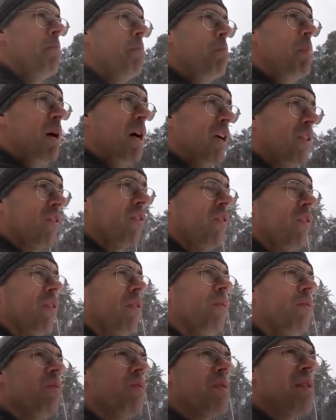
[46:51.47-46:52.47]
But
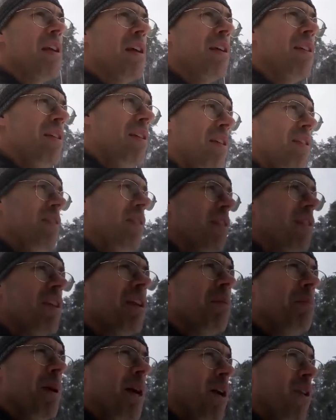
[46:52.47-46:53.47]
the
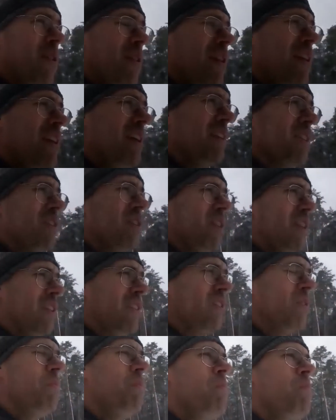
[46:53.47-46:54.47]
thing about it is
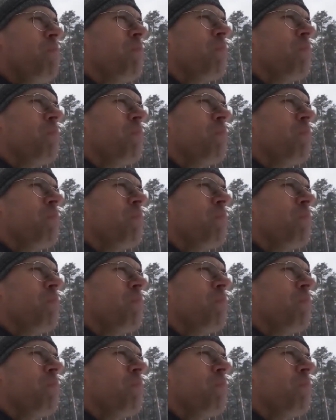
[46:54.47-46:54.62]
that